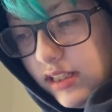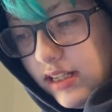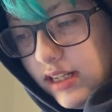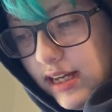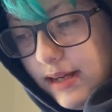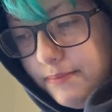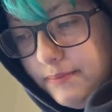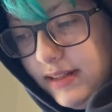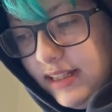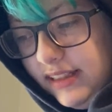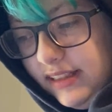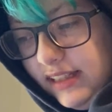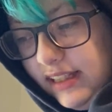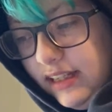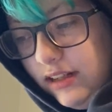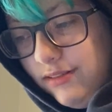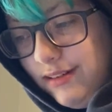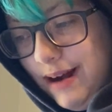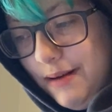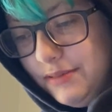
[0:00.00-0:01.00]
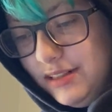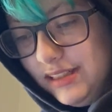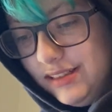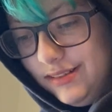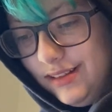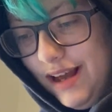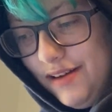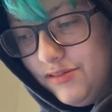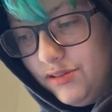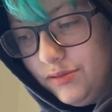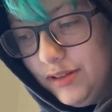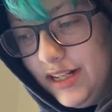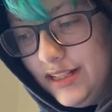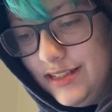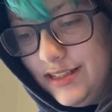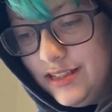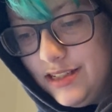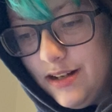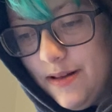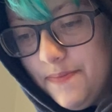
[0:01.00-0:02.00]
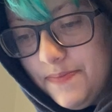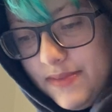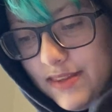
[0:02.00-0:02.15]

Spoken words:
and Mingyi grabbed his left wrist.